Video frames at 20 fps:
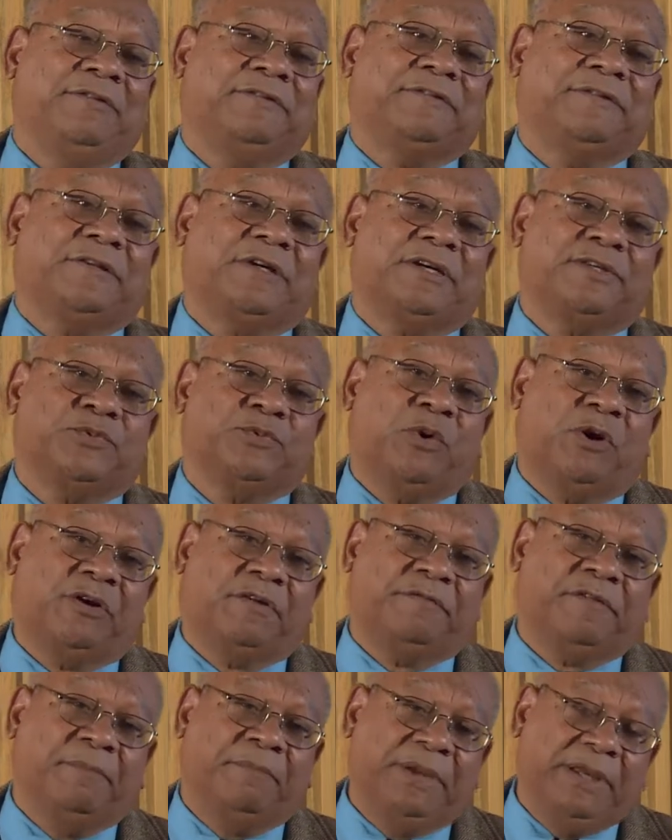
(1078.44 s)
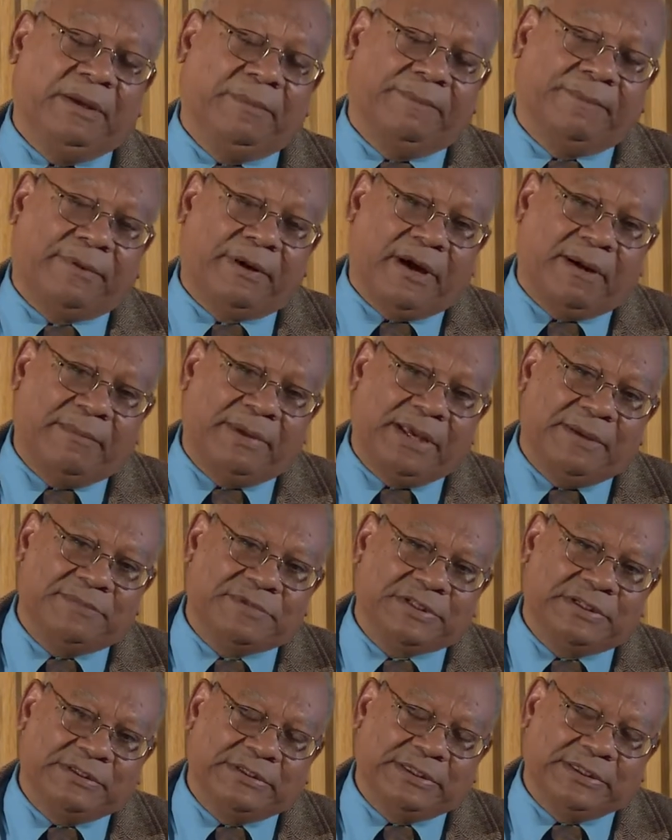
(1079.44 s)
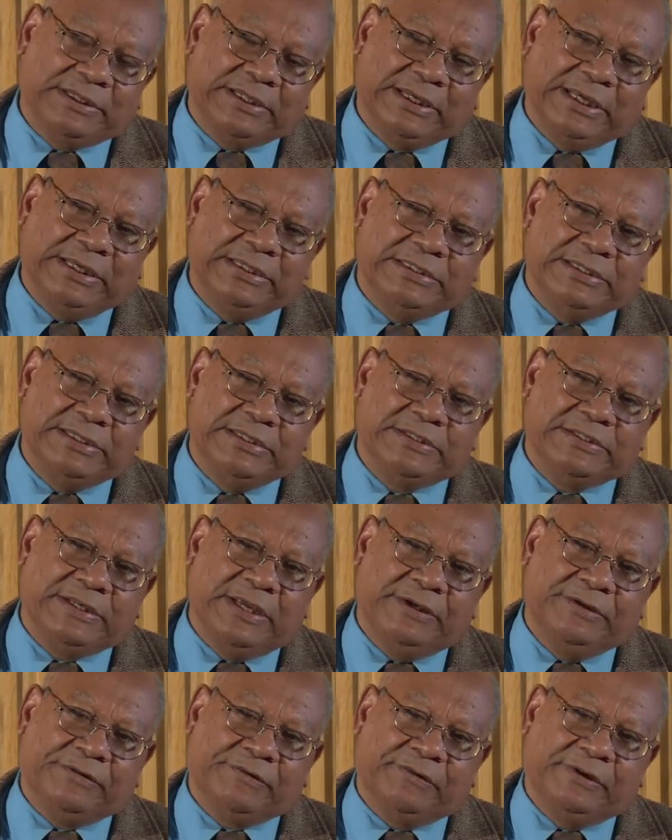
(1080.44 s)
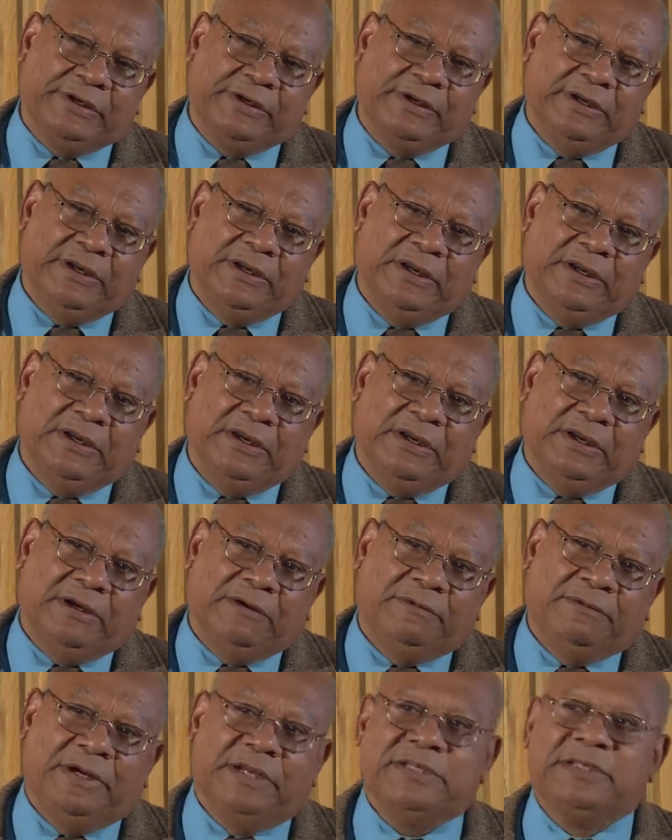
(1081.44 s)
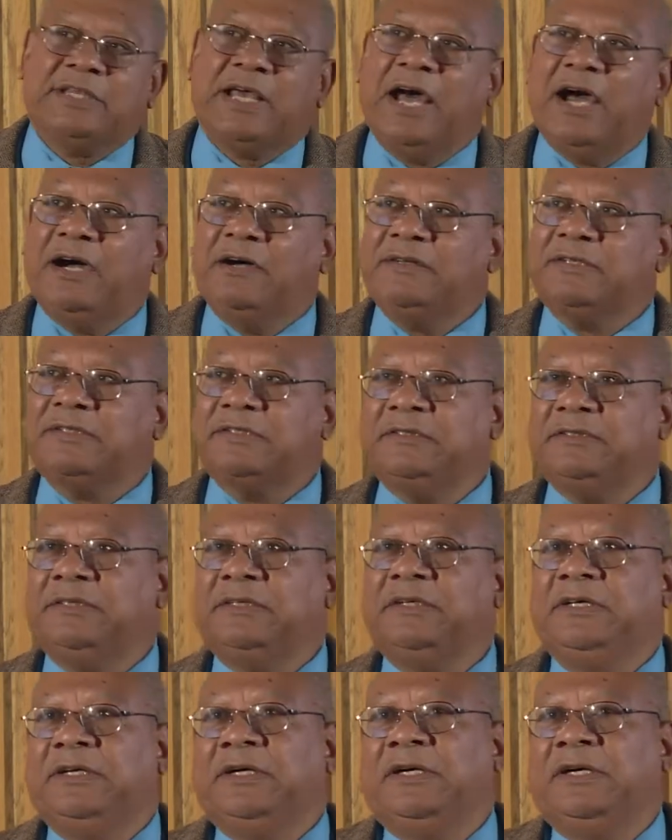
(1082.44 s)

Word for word: of course, one of the big problems until the 18th century was how to